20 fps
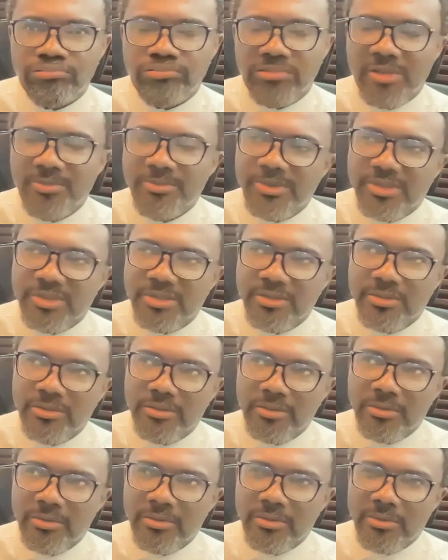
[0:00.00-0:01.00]
let me see,
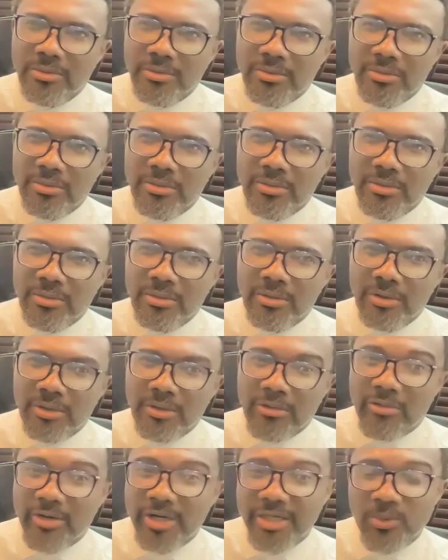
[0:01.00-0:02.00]

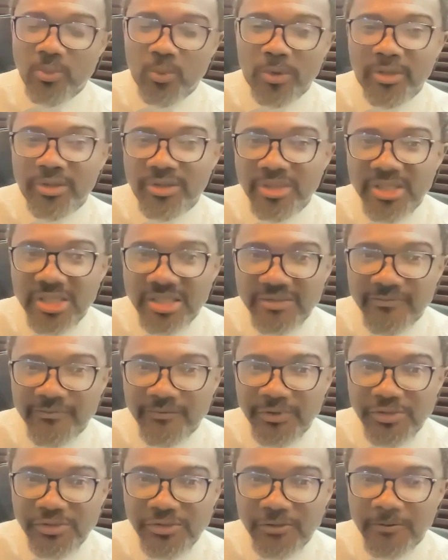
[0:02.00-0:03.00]
creditworthiness
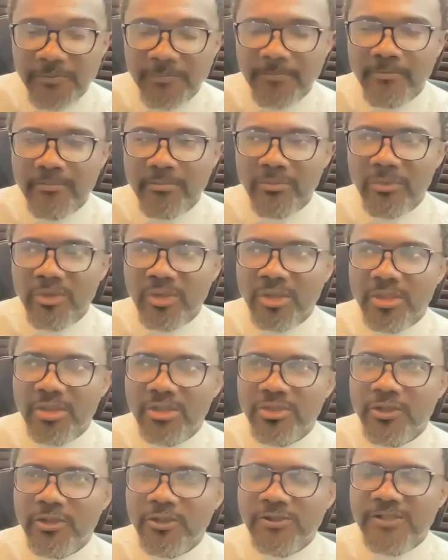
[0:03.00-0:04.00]
friction.
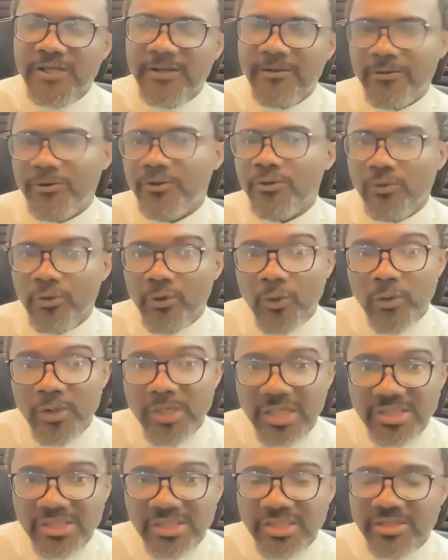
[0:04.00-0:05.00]
He does have, load
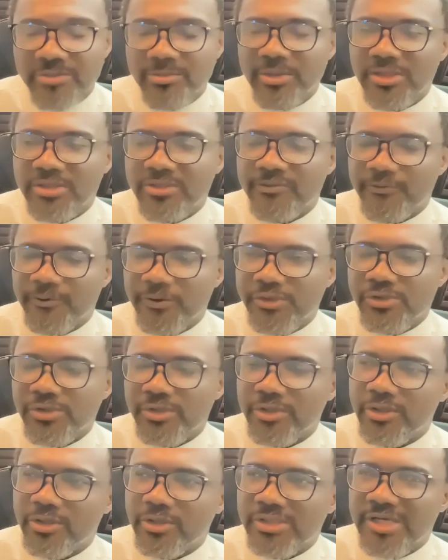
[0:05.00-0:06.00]
accessibility friction.
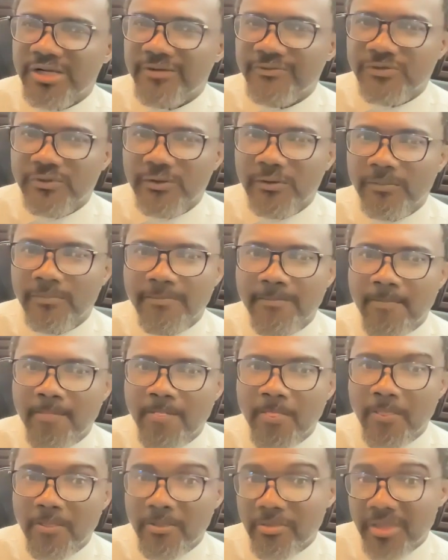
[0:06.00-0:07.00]
He does have
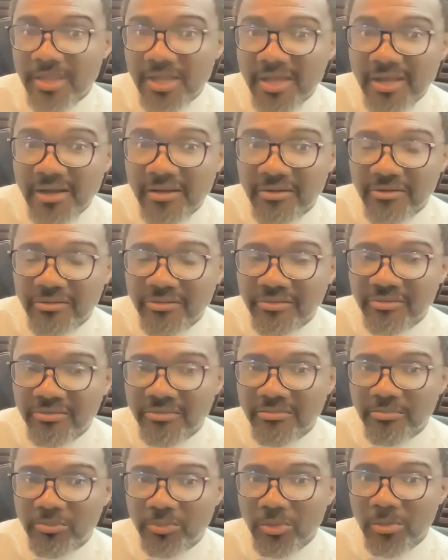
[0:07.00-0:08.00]
some health
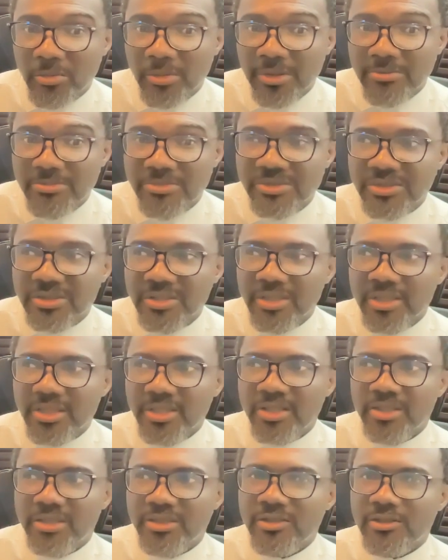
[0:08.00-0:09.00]
problems.
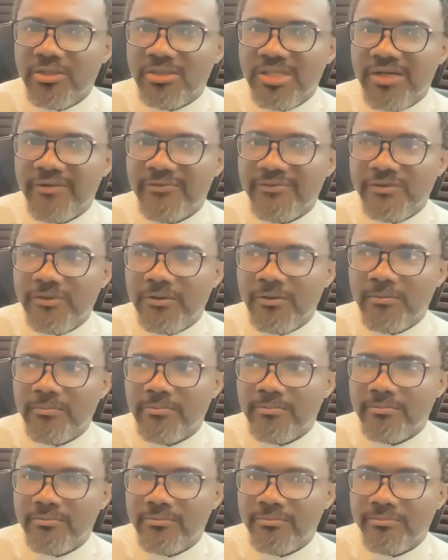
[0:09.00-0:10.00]
He does have
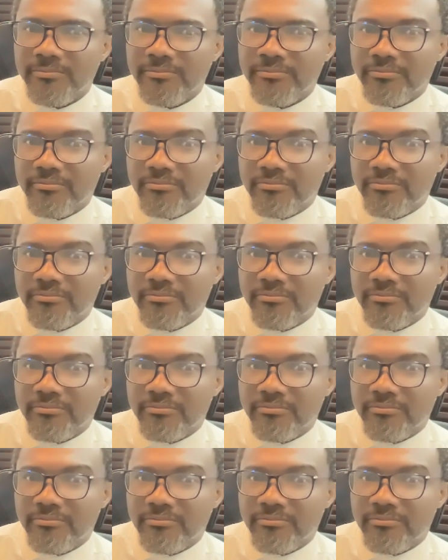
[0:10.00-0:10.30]
some,